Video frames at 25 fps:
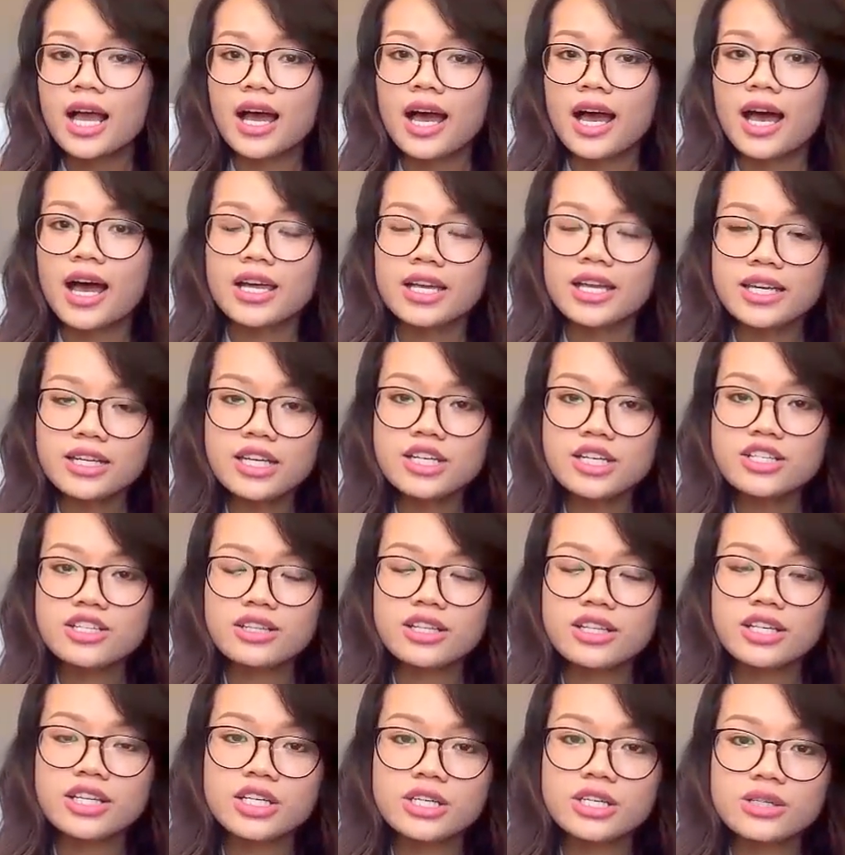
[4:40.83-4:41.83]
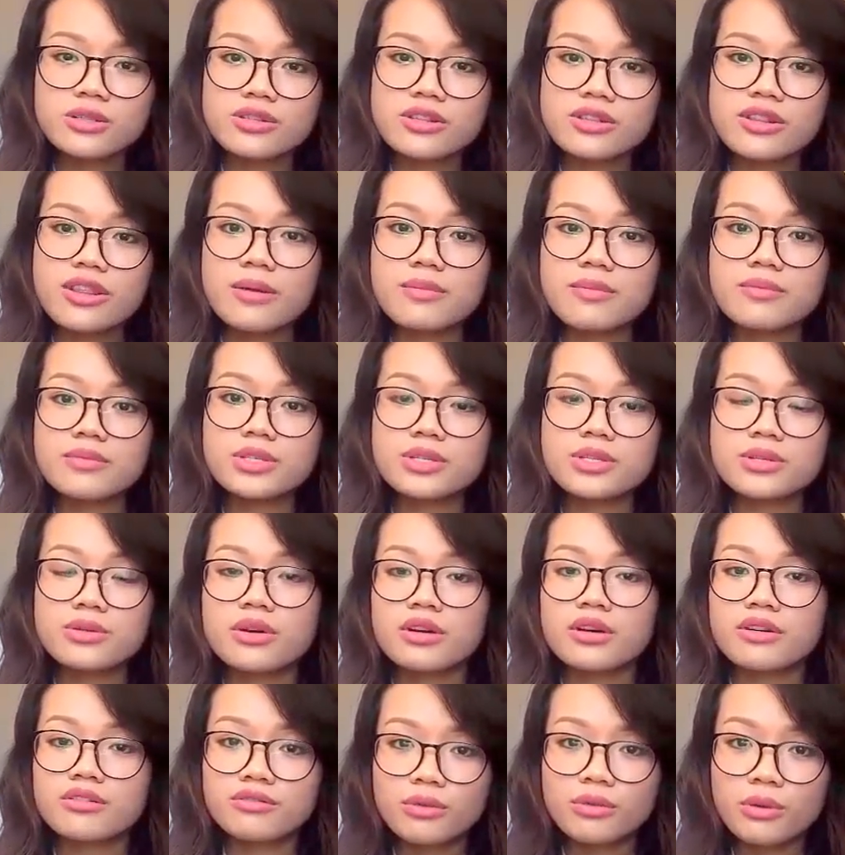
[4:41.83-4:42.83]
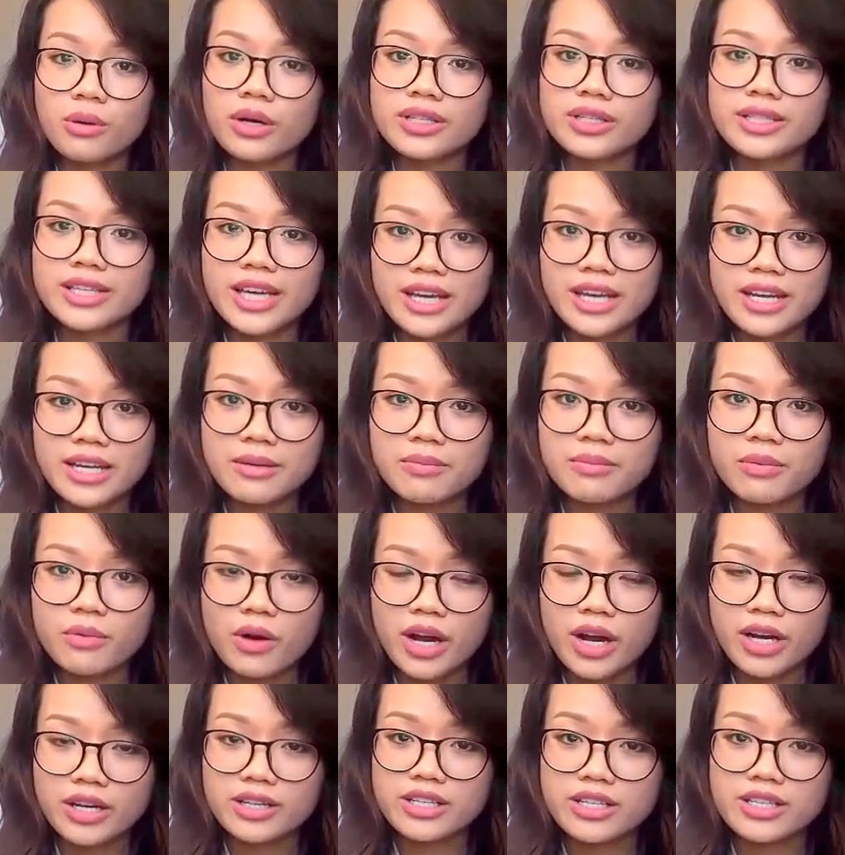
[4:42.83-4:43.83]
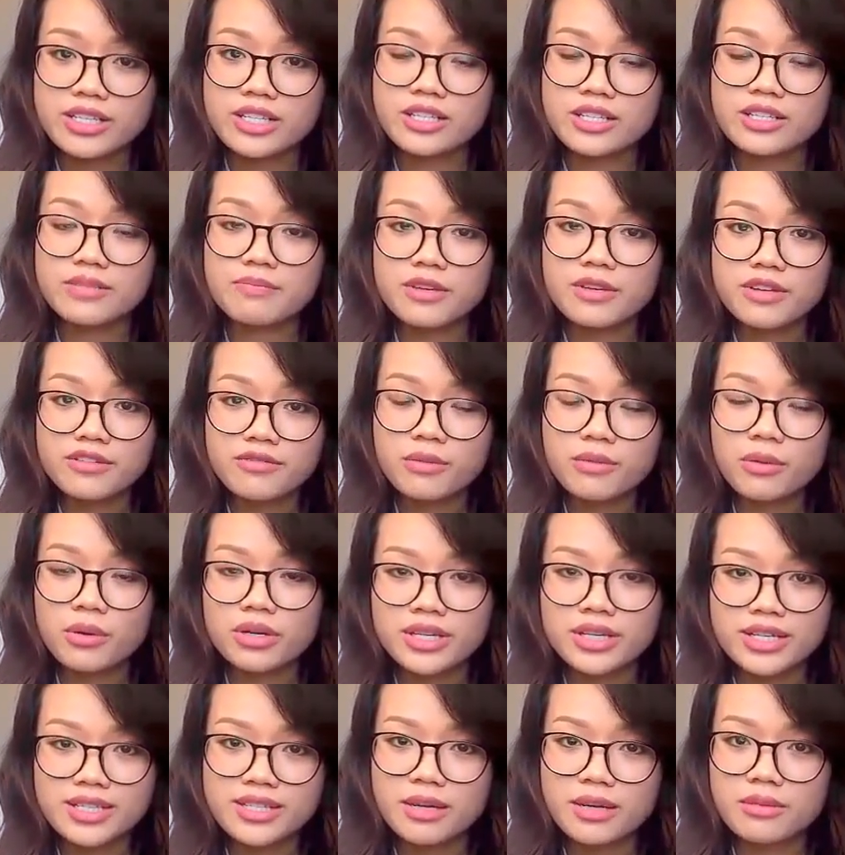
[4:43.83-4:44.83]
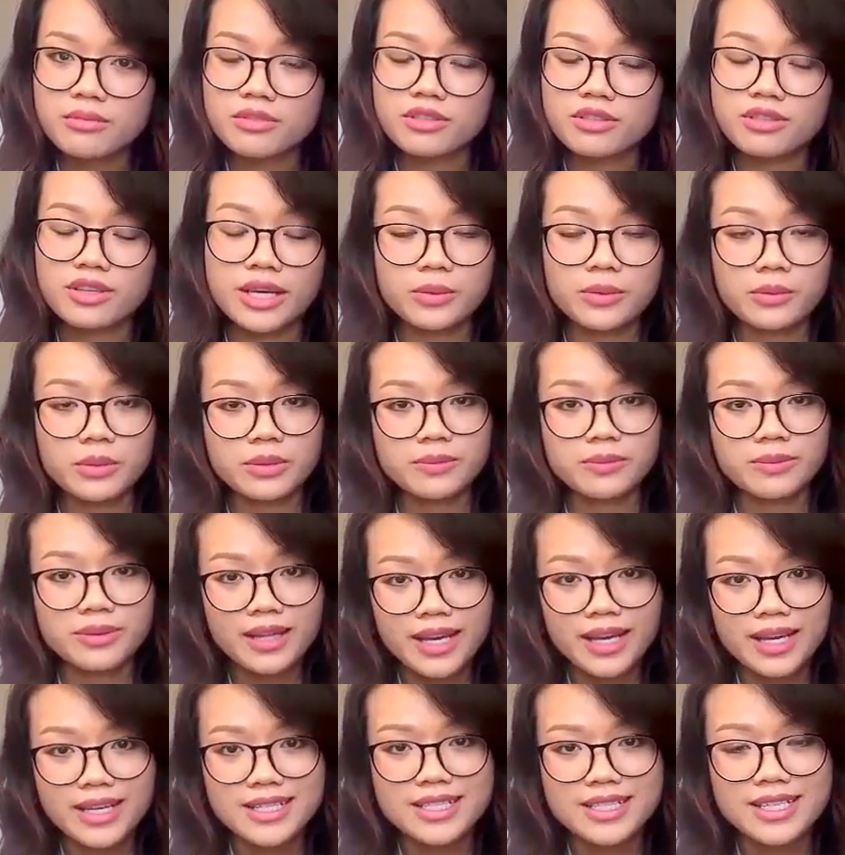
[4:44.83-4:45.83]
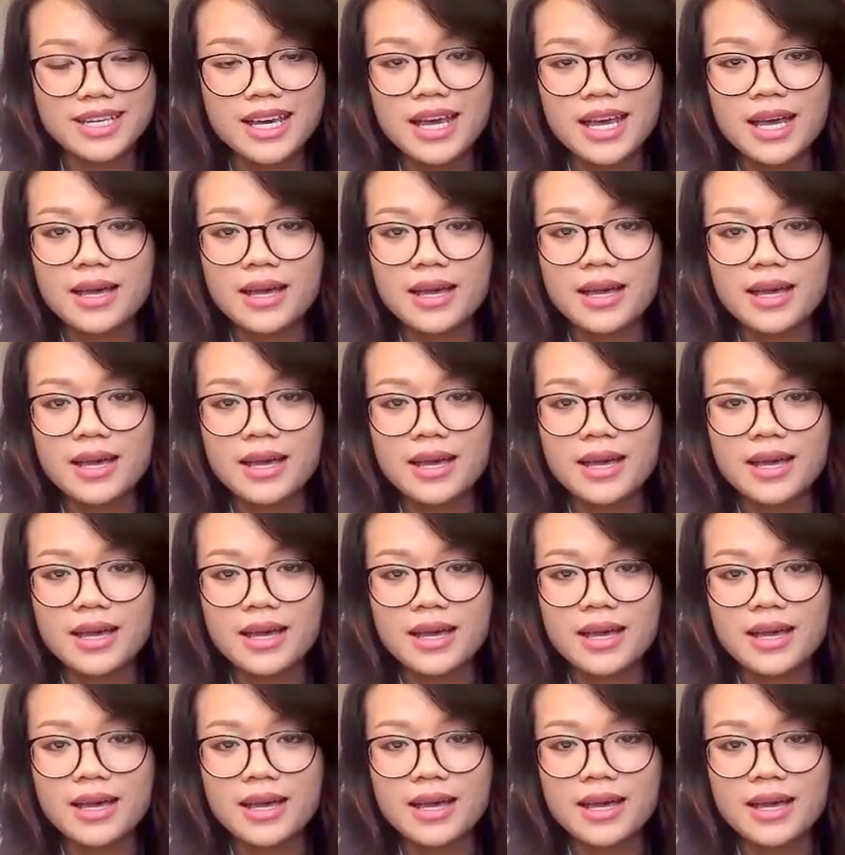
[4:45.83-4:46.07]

I initially used them to avoid getting pregnant before December like we planned.